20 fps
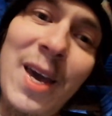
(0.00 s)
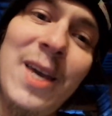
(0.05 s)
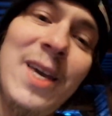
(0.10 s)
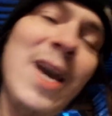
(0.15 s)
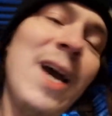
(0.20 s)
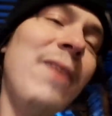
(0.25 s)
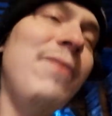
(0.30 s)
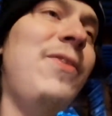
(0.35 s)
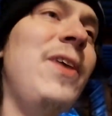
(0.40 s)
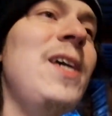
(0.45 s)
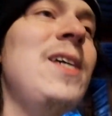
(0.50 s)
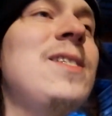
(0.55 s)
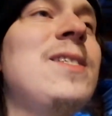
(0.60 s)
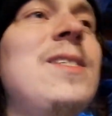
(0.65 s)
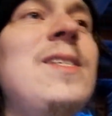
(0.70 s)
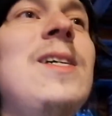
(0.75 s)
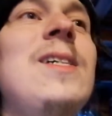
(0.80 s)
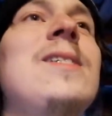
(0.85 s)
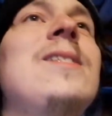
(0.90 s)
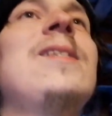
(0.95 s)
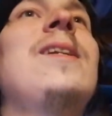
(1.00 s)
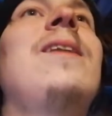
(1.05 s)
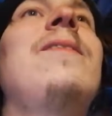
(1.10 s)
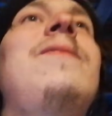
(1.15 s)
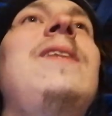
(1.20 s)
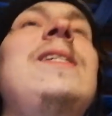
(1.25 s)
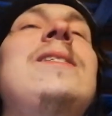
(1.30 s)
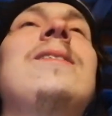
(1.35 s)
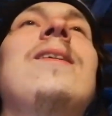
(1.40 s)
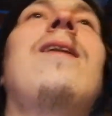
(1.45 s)
Yeah,
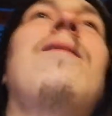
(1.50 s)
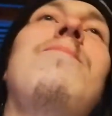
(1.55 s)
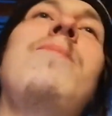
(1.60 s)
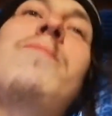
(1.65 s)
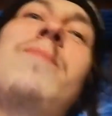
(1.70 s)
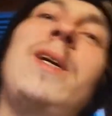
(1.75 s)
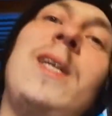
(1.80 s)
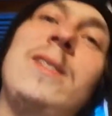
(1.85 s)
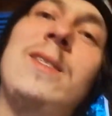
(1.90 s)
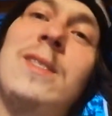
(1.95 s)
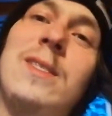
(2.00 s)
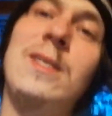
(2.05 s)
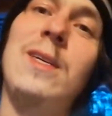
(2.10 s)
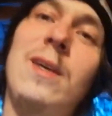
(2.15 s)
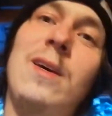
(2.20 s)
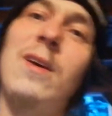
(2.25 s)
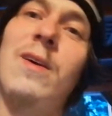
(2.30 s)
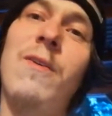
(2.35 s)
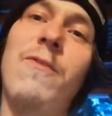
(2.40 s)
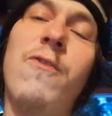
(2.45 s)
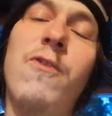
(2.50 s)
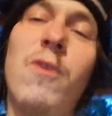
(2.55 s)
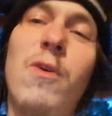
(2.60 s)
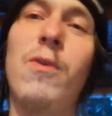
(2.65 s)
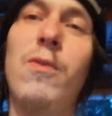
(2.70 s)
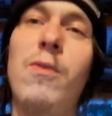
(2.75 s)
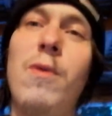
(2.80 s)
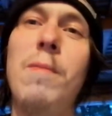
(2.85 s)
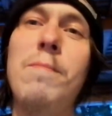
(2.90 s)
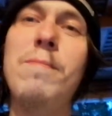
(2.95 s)
this album is
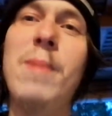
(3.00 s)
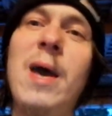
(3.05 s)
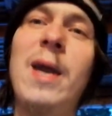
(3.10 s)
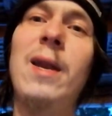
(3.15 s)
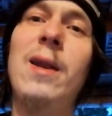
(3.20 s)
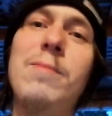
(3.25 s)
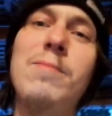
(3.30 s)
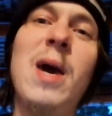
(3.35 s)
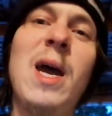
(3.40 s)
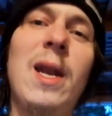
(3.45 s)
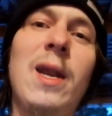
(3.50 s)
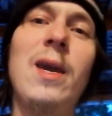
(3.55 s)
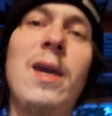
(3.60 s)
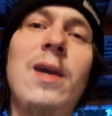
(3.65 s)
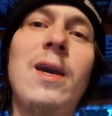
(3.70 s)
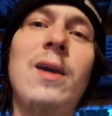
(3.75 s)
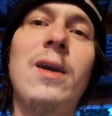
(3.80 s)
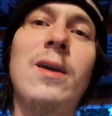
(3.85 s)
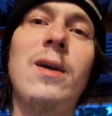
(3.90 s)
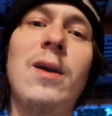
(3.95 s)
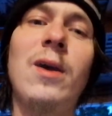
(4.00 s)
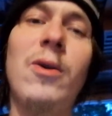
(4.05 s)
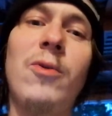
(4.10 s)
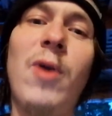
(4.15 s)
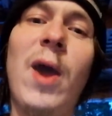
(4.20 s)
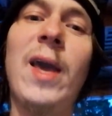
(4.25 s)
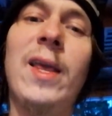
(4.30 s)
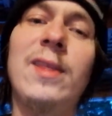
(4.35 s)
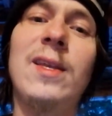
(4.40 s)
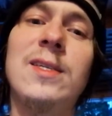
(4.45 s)
for many
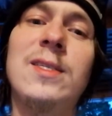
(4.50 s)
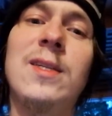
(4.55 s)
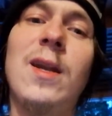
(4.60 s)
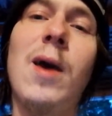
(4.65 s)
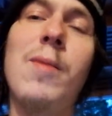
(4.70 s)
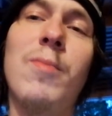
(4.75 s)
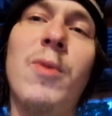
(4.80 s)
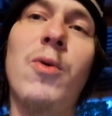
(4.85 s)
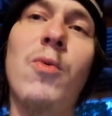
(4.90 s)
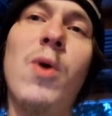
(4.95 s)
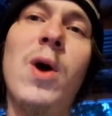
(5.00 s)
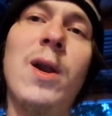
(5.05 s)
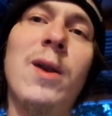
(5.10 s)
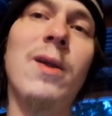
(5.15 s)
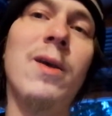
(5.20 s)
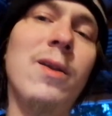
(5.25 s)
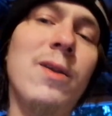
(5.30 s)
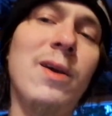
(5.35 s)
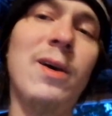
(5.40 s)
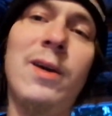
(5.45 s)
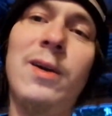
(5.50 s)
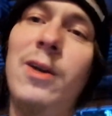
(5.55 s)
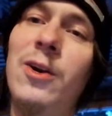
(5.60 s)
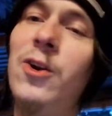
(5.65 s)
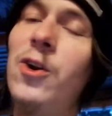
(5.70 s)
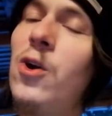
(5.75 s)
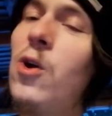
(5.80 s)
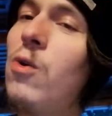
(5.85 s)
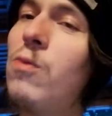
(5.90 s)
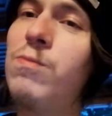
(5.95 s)
ranked as number 1,
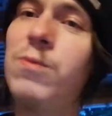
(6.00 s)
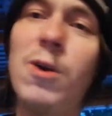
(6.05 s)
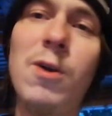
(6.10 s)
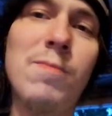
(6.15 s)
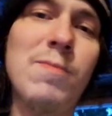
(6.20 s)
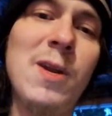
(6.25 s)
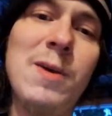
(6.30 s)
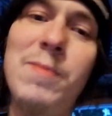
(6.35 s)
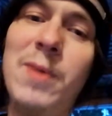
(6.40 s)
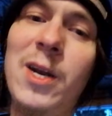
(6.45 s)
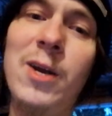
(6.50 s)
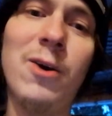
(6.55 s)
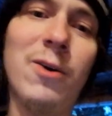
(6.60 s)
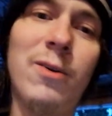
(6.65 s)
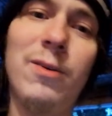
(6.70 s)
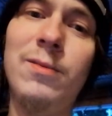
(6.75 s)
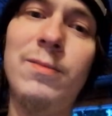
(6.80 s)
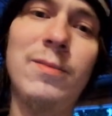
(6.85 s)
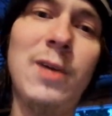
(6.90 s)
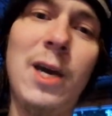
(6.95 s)
no problem at all.